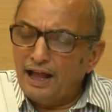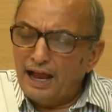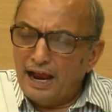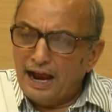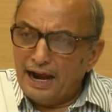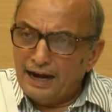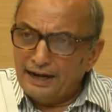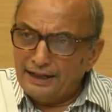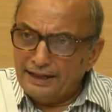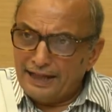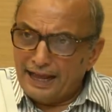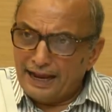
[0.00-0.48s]

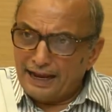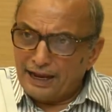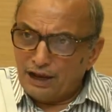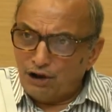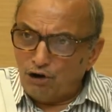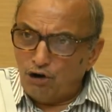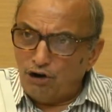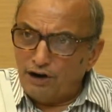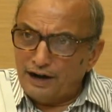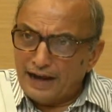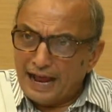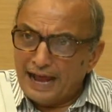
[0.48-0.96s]
and they
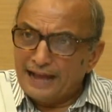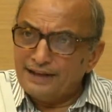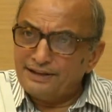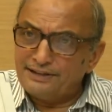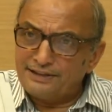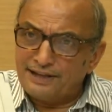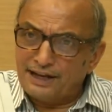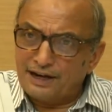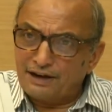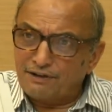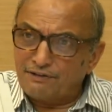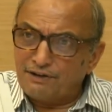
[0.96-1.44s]
cannot
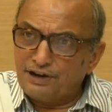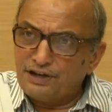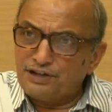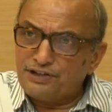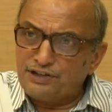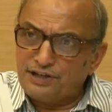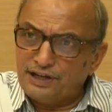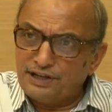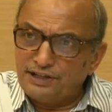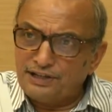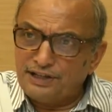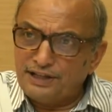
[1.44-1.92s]
answer
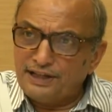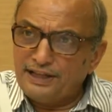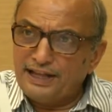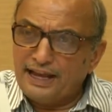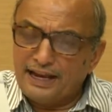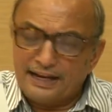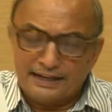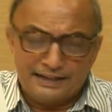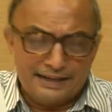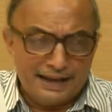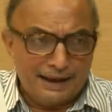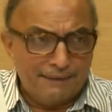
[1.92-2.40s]
questions in the
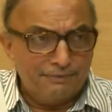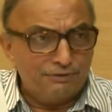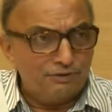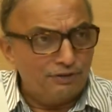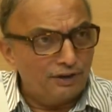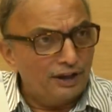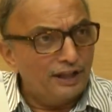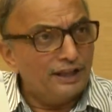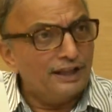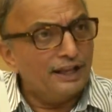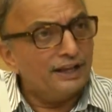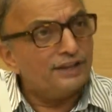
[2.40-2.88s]
exams
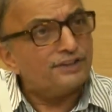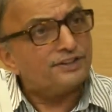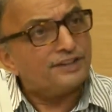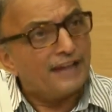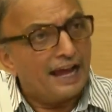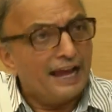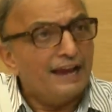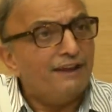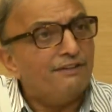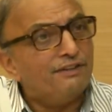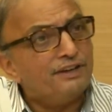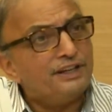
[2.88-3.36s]
in the
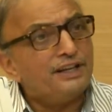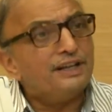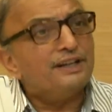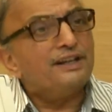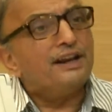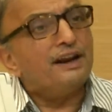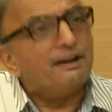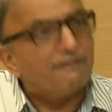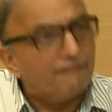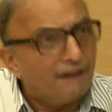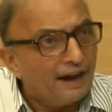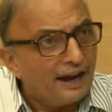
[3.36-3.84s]
style which is
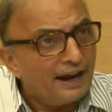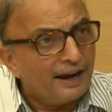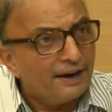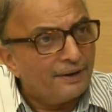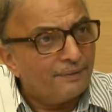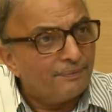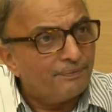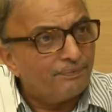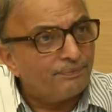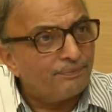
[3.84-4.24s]
required.